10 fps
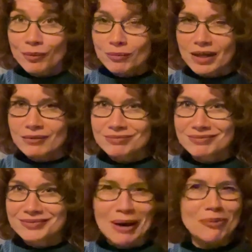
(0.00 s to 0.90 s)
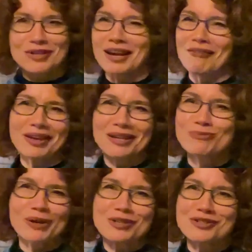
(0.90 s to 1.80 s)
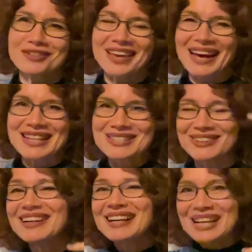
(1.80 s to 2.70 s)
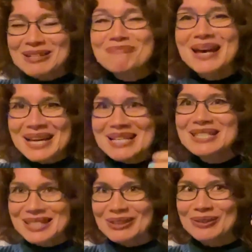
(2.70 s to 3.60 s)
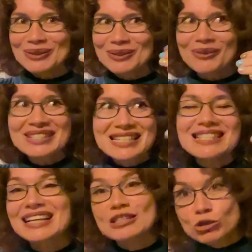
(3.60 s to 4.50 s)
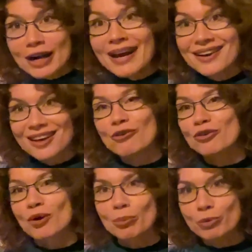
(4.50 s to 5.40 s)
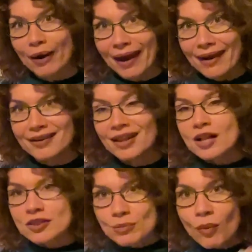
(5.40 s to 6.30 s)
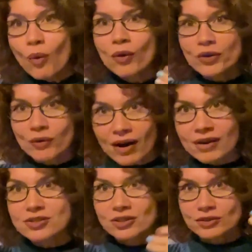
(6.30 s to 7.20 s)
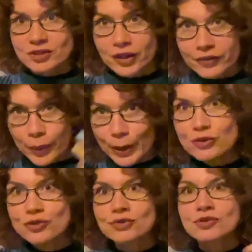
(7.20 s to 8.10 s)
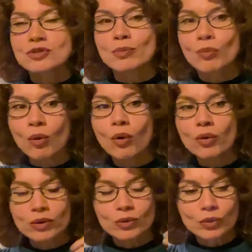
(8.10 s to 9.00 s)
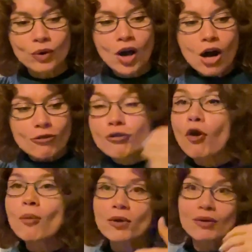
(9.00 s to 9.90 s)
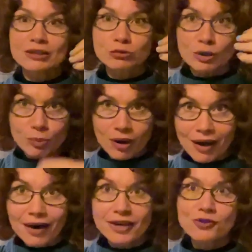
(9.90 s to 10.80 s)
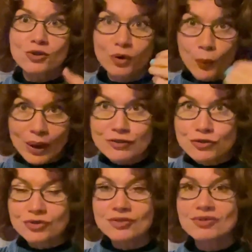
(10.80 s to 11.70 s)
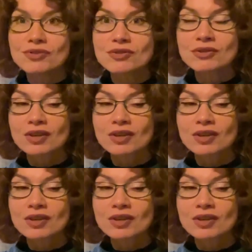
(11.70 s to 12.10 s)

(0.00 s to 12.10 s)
Well, that was a lovely expression again. So it makes you, it's like training of your brain. The more you ask yourself questions, the more you formulate replies to the questions,